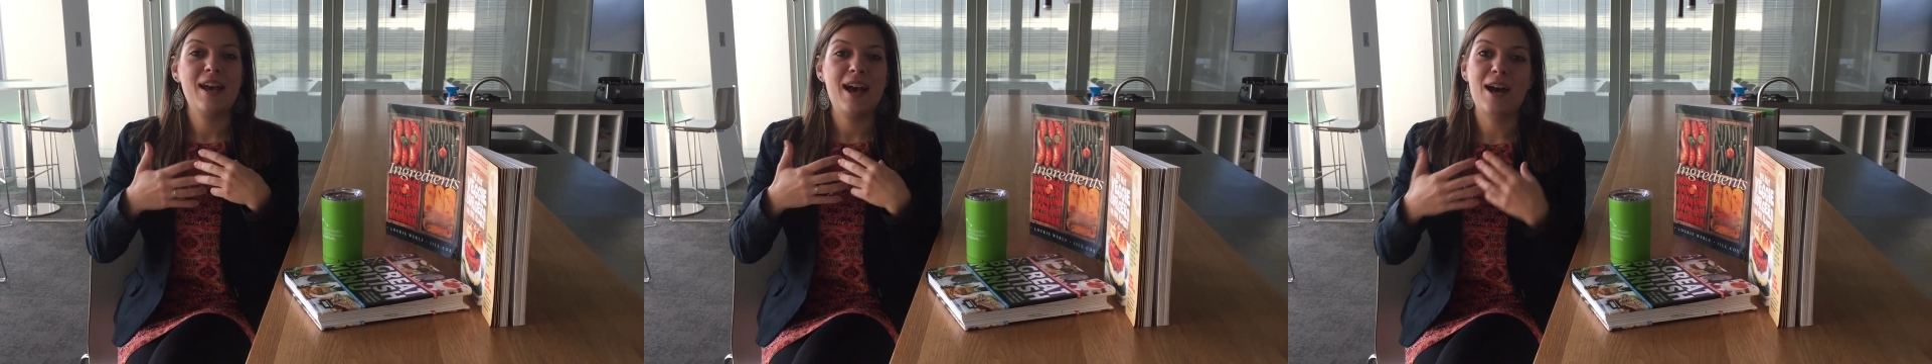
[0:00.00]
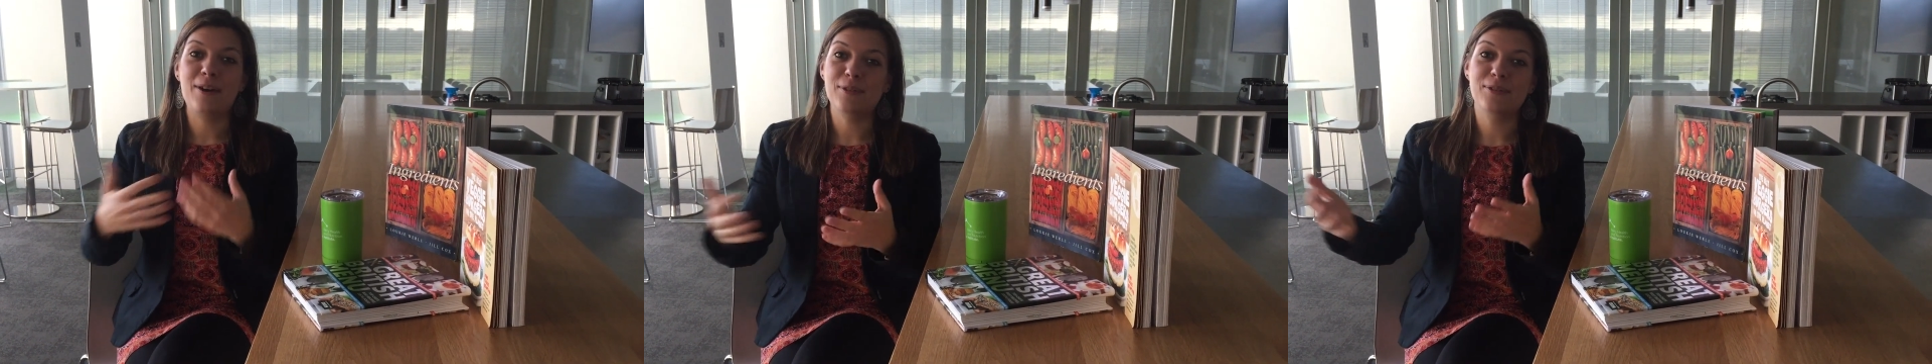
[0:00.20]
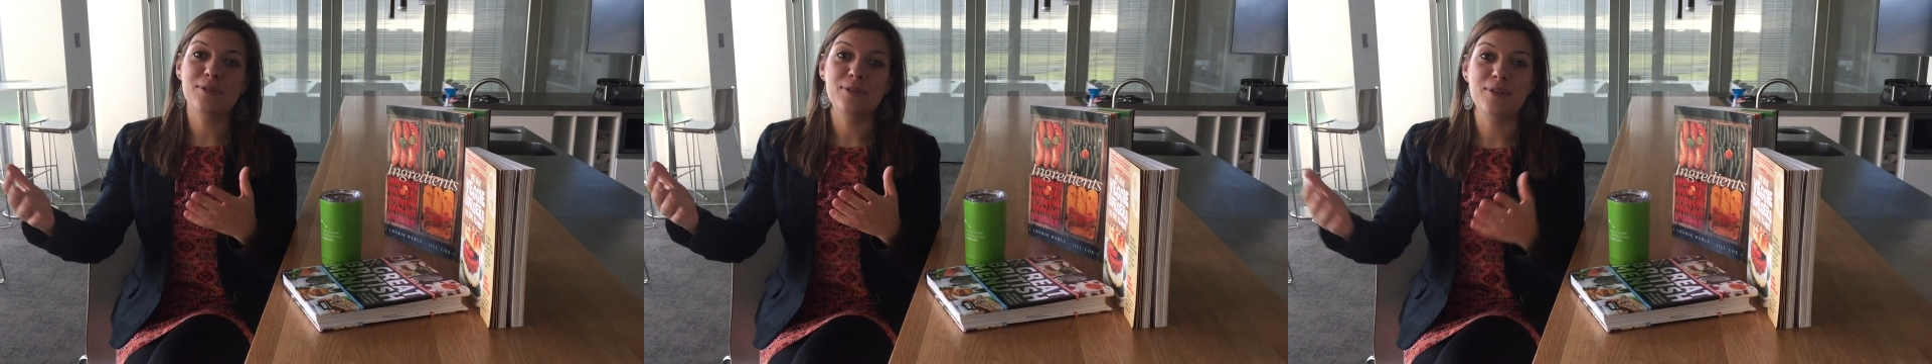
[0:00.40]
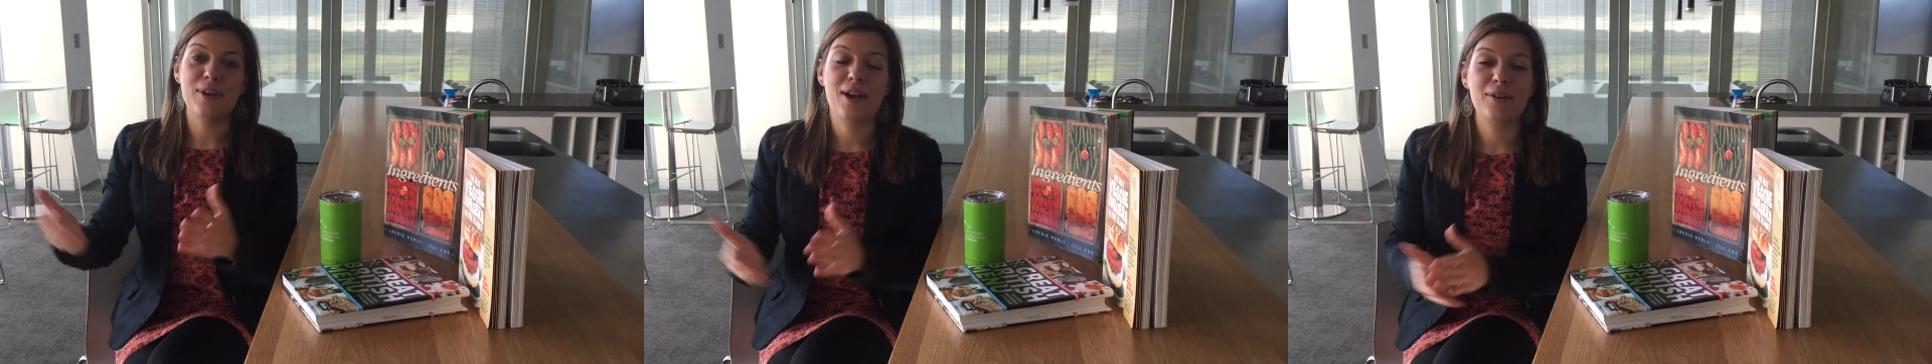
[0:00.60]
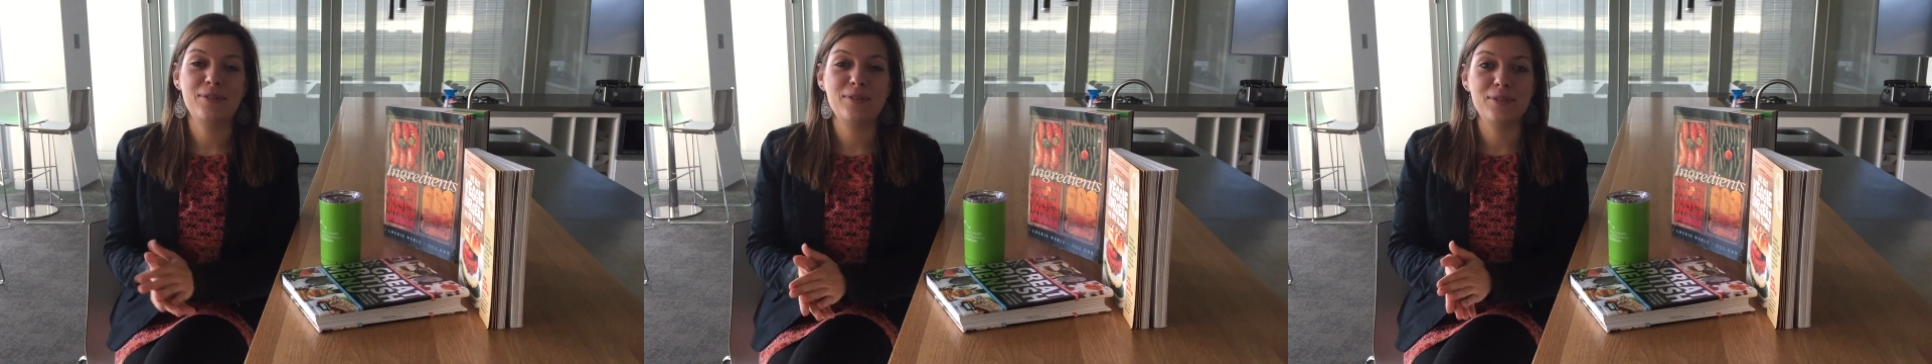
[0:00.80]
how
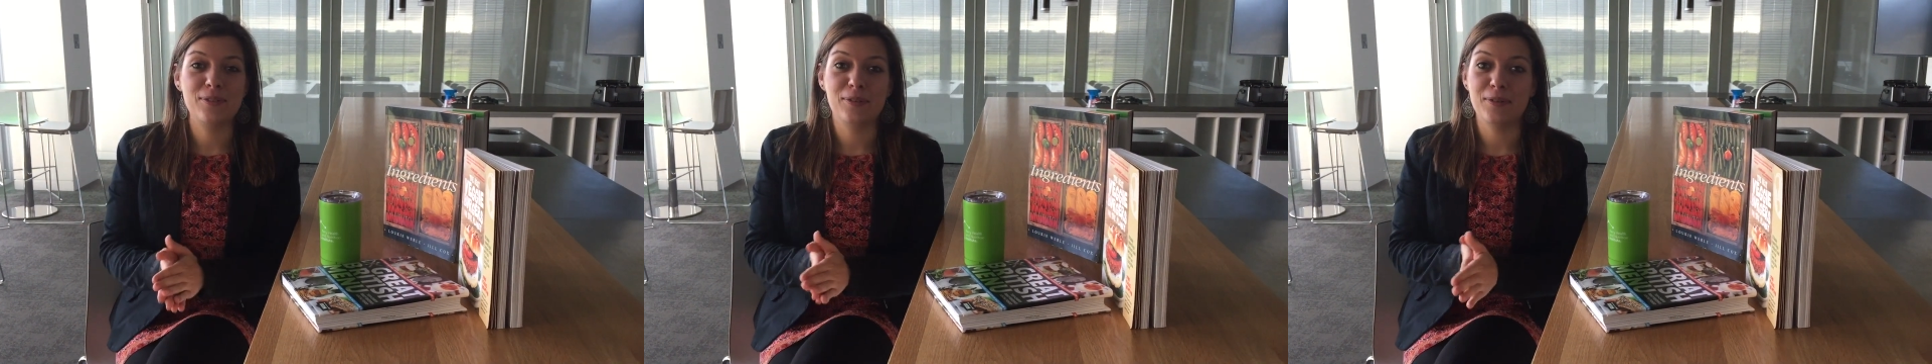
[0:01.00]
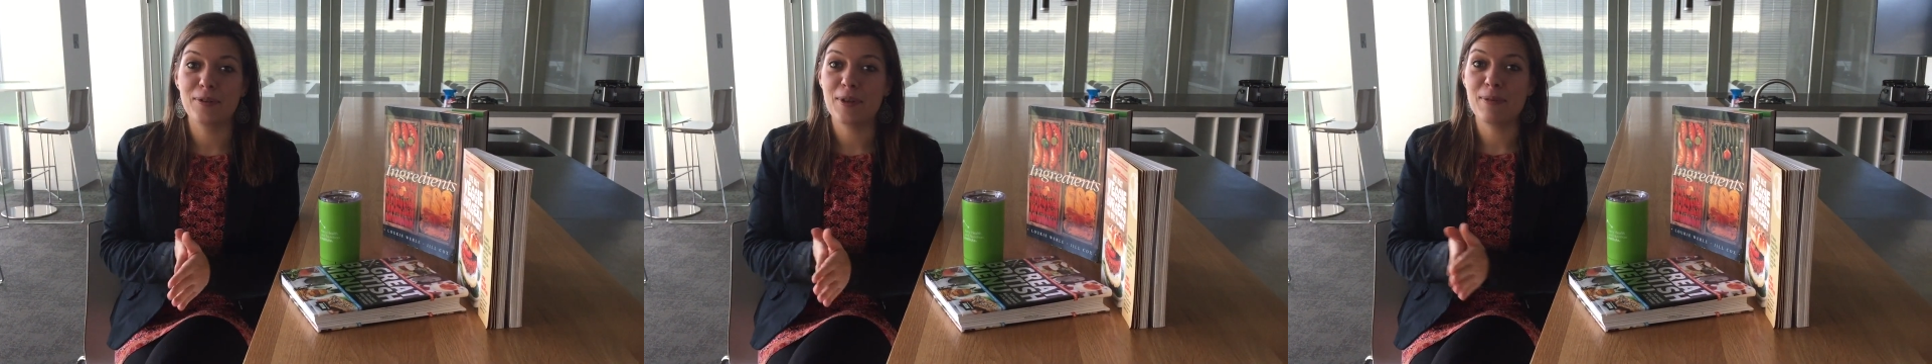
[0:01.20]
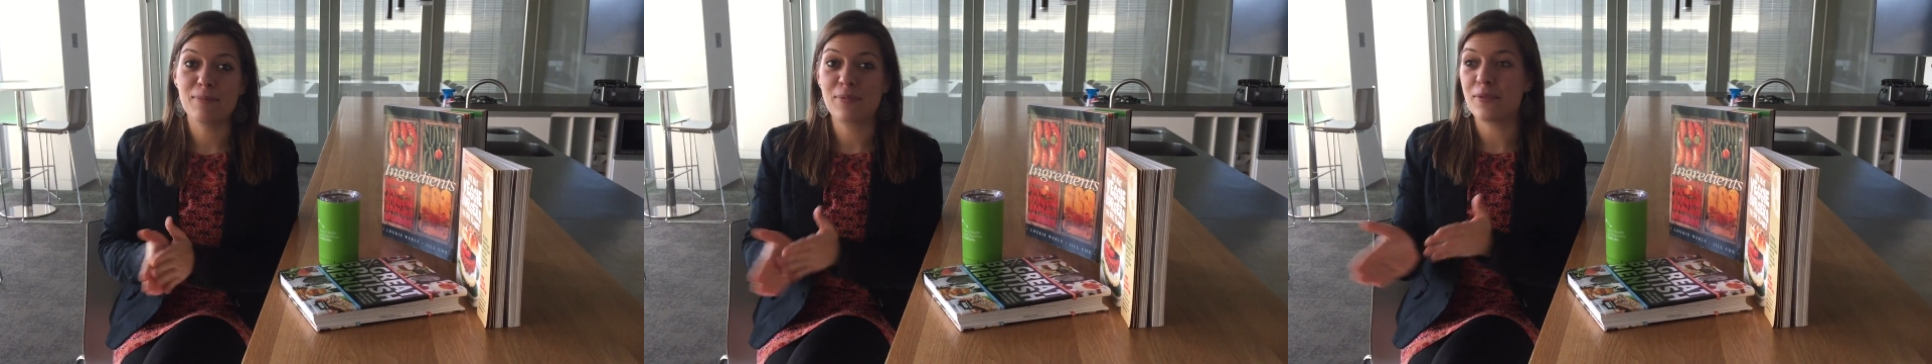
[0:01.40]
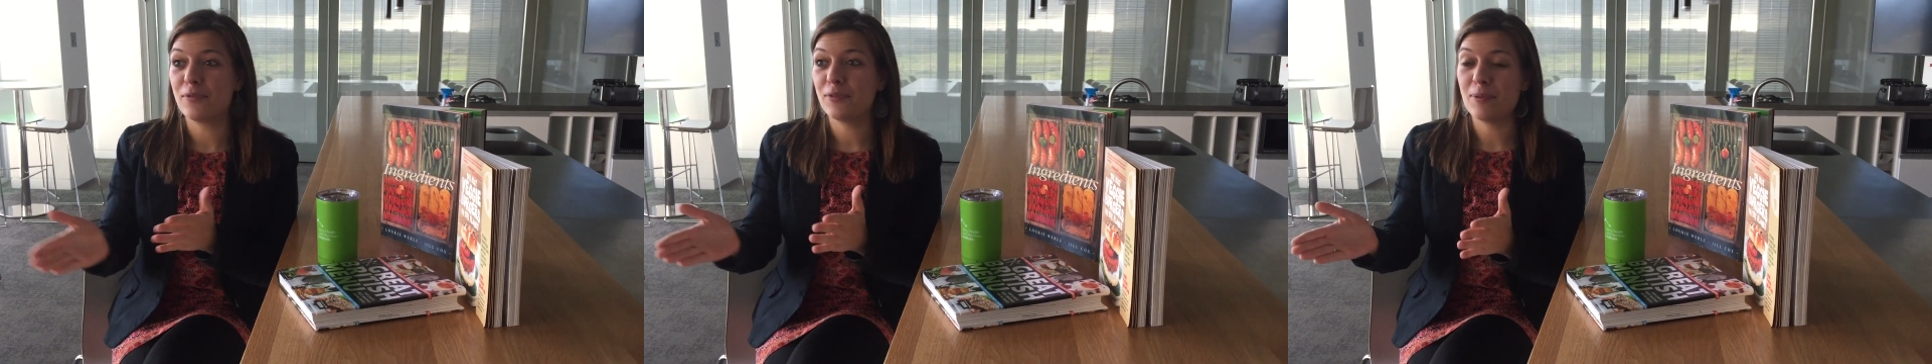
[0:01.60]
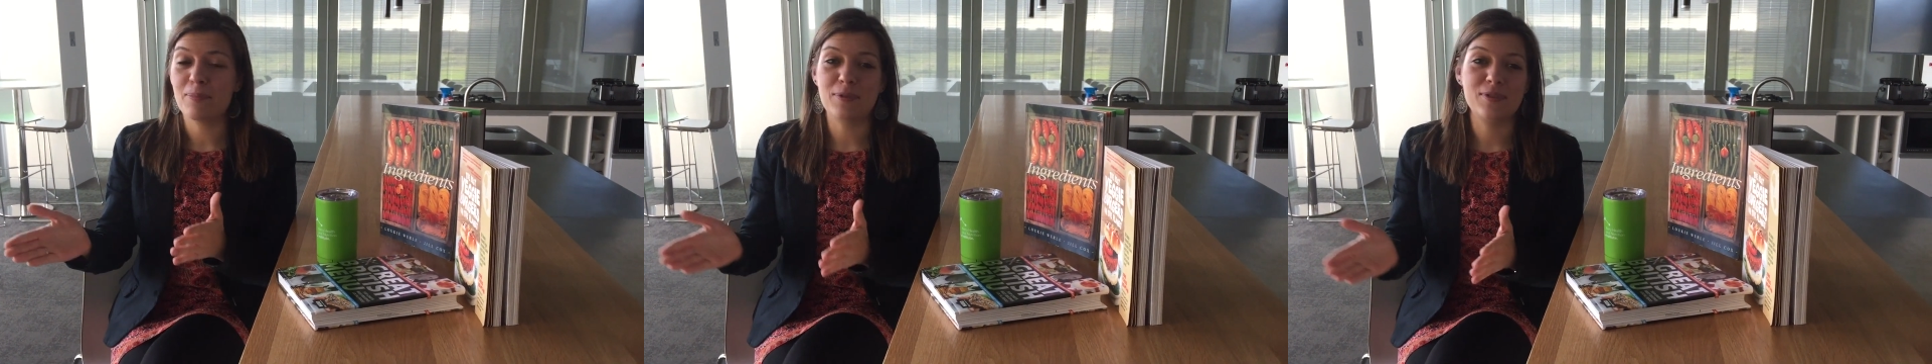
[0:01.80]
to
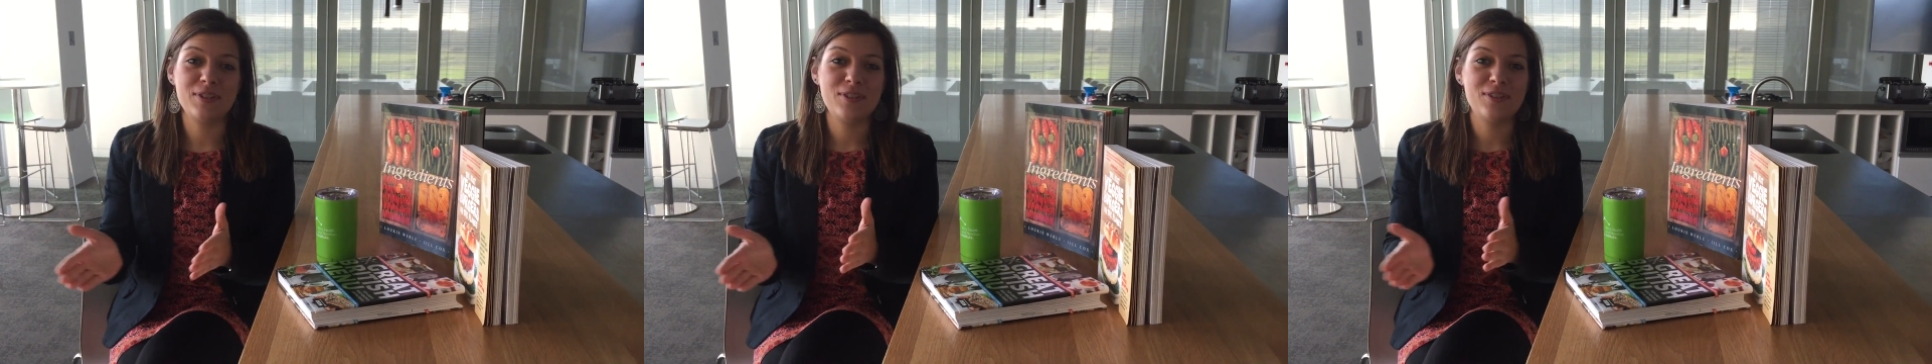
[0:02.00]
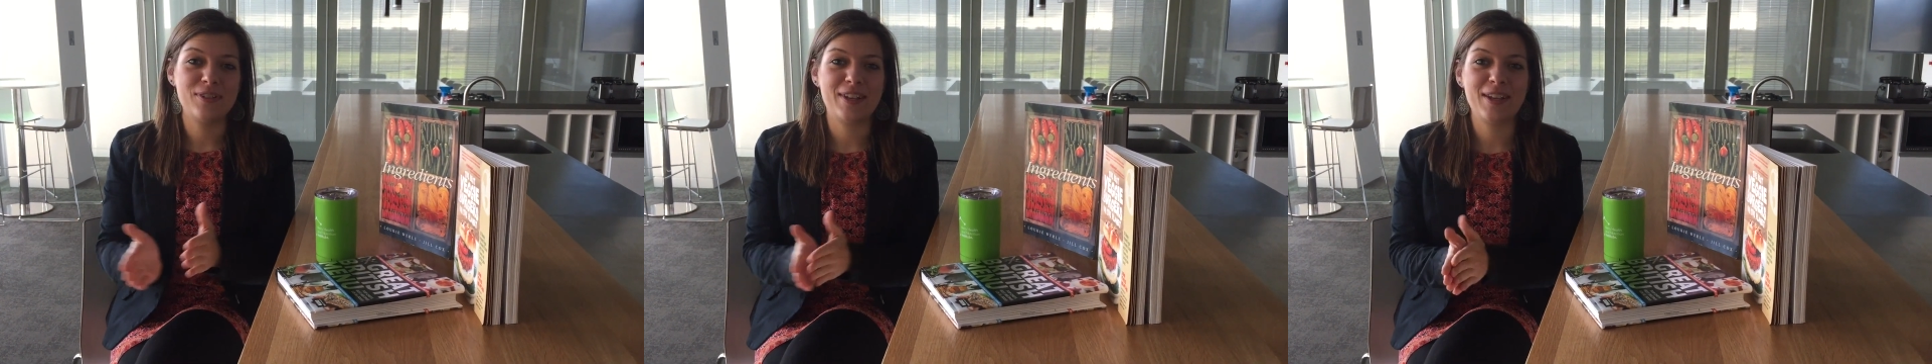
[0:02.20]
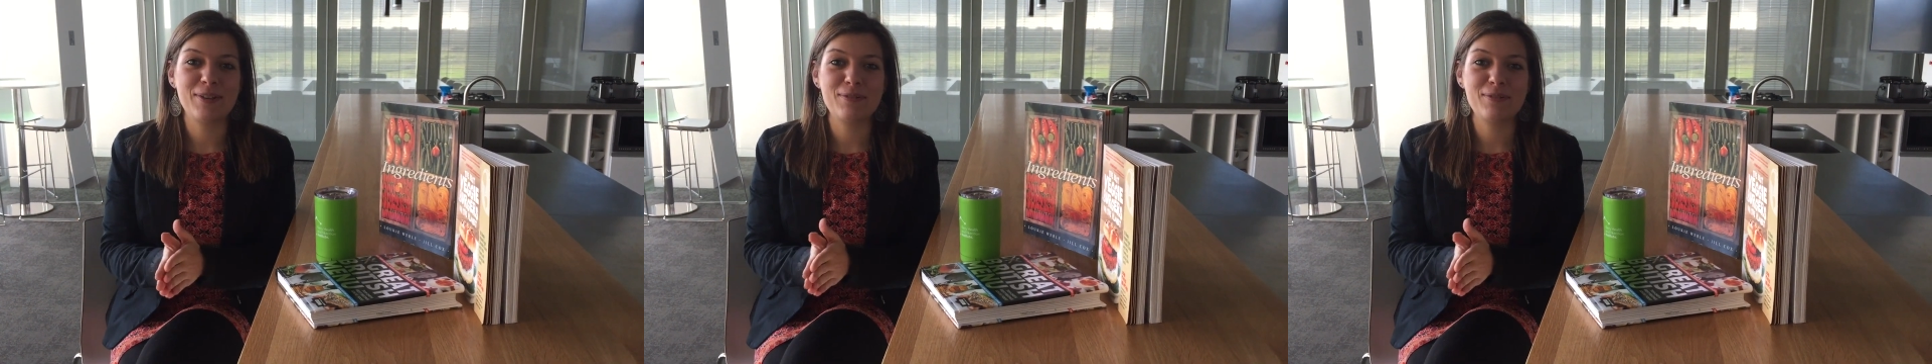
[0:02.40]
improve the positioning